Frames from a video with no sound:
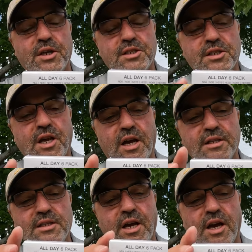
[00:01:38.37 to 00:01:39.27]
It's got
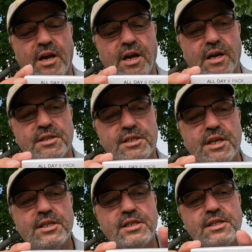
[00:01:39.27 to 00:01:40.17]

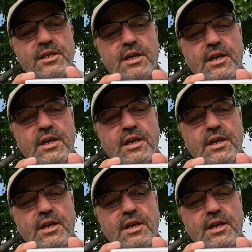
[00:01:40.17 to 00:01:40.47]
six